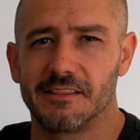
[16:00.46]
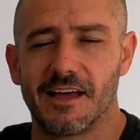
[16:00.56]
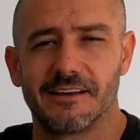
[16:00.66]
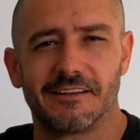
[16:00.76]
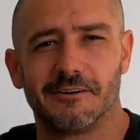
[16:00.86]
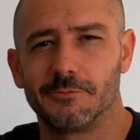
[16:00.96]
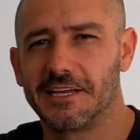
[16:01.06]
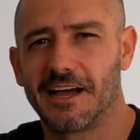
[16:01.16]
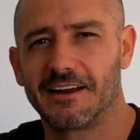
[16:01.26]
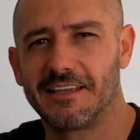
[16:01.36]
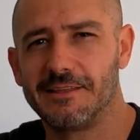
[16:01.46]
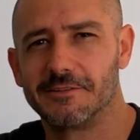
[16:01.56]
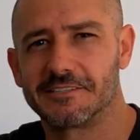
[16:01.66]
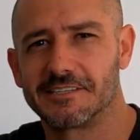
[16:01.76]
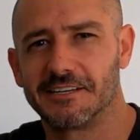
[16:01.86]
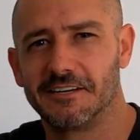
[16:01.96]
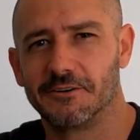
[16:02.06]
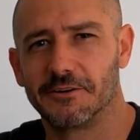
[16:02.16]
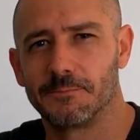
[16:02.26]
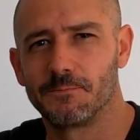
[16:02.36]
that to help me kind of keep this thing
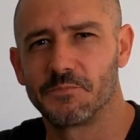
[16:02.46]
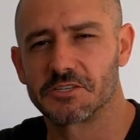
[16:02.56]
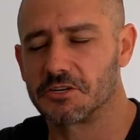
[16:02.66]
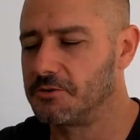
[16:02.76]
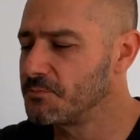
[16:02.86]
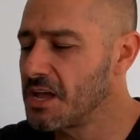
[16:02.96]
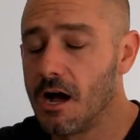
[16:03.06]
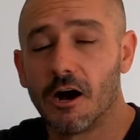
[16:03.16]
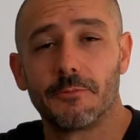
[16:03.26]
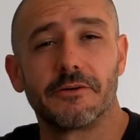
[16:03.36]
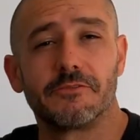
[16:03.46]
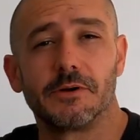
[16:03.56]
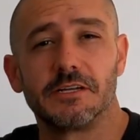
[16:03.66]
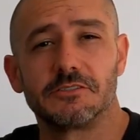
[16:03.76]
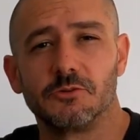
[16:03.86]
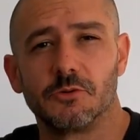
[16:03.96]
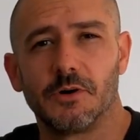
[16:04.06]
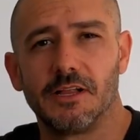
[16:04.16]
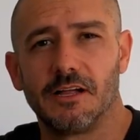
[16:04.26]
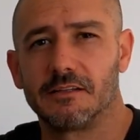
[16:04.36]
going. So hope everybody's doing
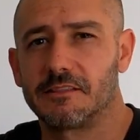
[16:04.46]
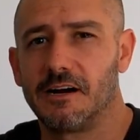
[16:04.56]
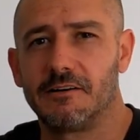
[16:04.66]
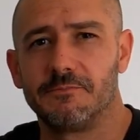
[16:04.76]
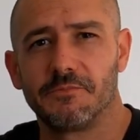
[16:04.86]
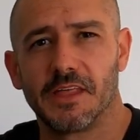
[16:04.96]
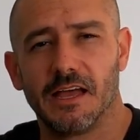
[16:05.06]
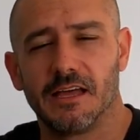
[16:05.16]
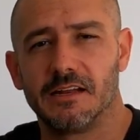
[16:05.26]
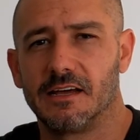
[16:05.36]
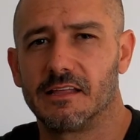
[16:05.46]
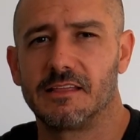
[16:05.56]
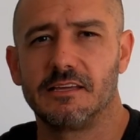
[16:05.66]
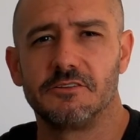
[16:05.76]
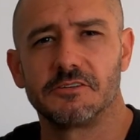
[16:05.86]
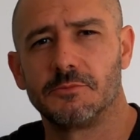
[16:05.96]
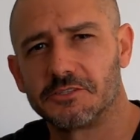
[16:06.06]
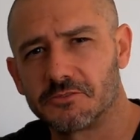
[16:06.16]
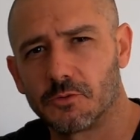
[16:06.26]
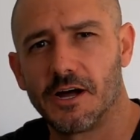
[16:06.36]
well out there, and thank you so much
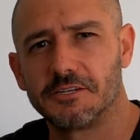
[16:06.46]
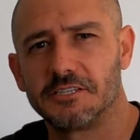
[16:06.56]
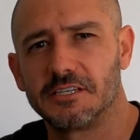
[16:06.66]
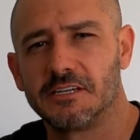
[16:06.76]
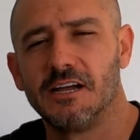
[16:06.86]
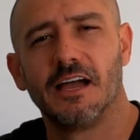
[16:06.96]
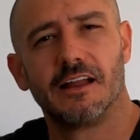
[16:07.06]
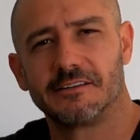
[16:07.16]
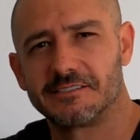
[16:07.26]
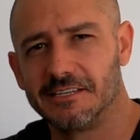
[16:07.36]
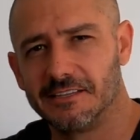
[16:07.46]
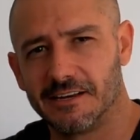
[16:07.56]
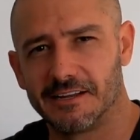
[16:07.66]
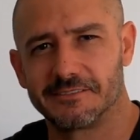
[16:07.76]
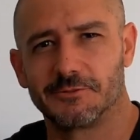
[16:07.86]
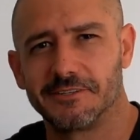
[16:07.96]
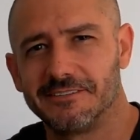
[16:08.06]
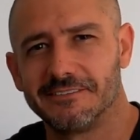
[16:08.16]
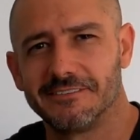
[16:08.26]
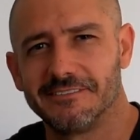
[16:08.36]
for watching, and I'll see you in the next one.
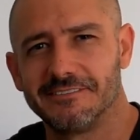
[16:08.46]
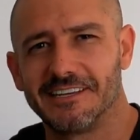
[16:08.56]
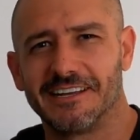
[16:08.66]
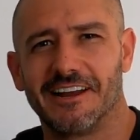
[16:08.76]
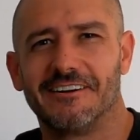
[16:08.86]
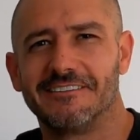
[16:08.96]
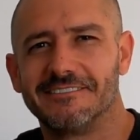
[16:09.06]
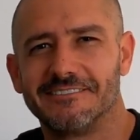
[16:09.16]
Take care.